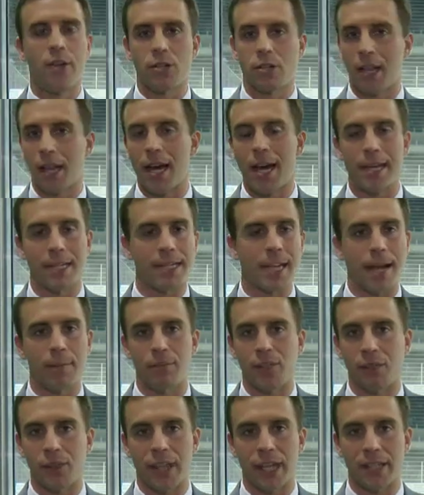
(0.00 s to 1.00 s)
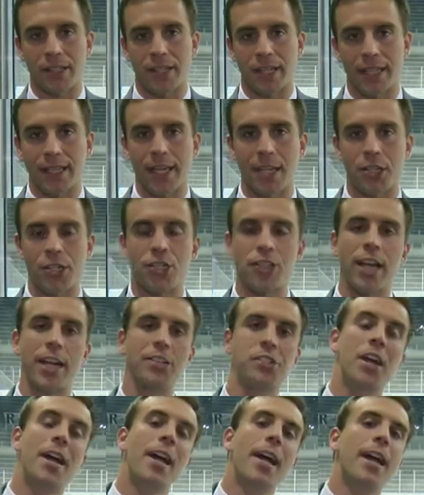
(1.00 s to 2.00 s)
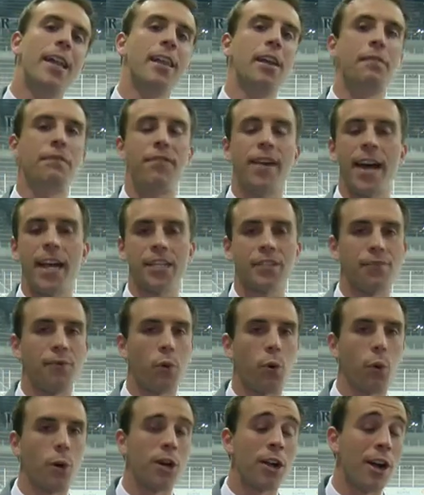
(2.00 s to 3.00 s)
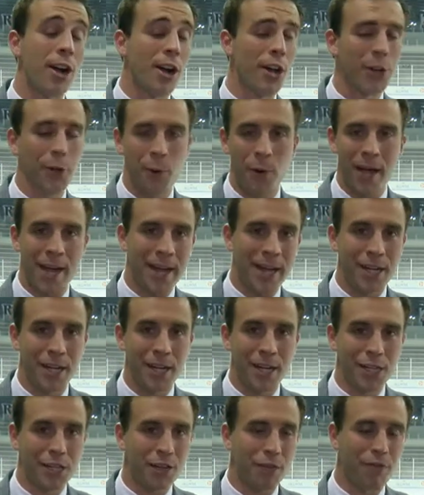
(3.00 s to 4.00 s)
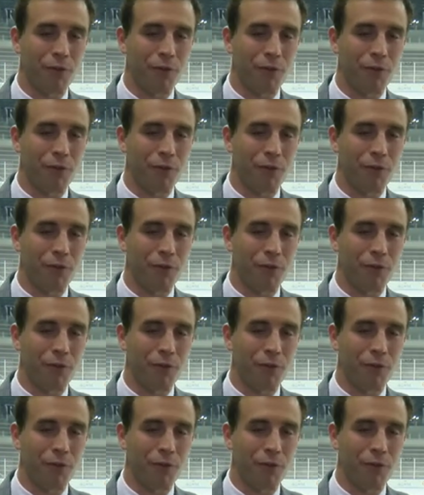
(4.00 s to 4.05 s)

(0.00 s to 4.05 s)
There's a lot of times for things like that to change. And then fast forward all the way to